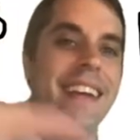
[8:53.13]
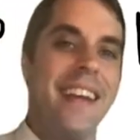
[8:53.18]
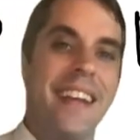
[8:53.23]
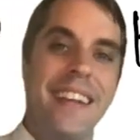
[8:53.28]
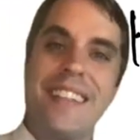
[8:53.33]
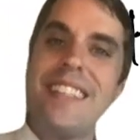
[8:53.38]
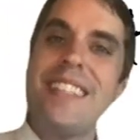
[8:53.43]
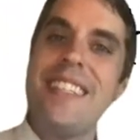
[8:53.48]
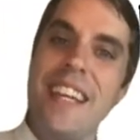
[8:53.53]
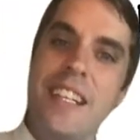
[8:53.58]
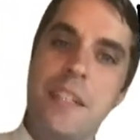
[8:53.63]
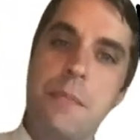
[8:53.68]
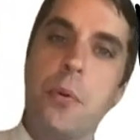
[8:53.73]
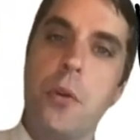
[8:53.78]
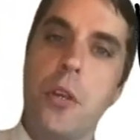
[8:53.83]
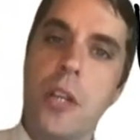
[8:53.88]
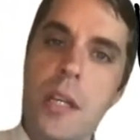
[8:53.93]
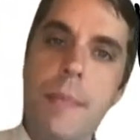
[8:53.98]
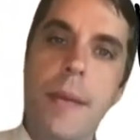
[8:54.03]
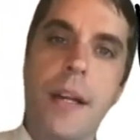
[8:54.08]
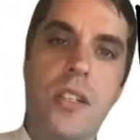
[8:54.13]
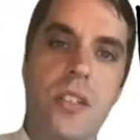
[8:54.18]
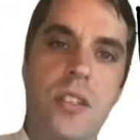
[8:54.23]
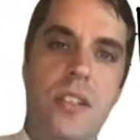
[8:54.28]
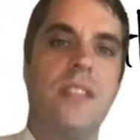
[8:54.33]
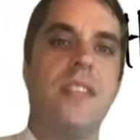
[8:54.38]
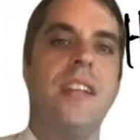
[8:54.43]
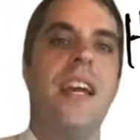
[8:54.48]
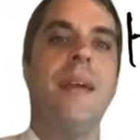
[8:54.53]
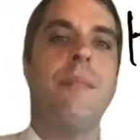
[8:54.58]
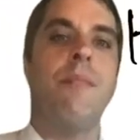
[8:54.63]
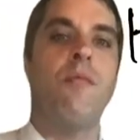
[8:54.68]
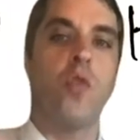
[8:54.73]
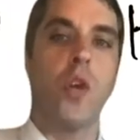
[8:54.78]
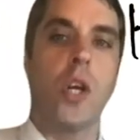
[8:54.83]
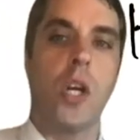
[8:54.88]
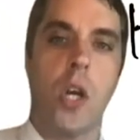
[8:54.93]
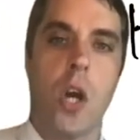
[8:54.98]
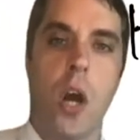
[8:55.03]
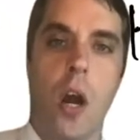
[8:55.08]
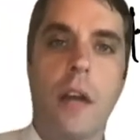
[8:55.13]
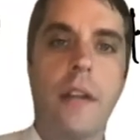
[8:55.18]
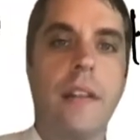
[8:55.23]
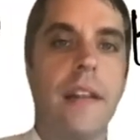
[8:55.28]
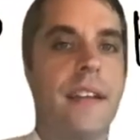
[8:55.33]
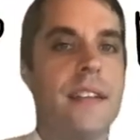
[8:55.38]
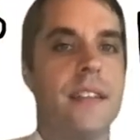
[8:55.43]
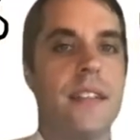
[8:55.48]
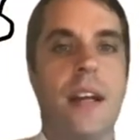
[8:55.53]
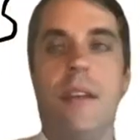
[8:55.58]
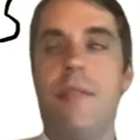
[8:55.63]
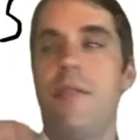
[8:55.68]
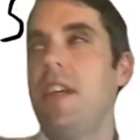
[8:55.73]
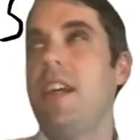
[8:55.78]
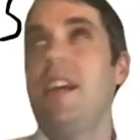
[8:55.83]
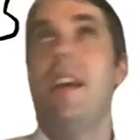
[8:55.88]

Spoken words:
stays pretty much the same regardless of the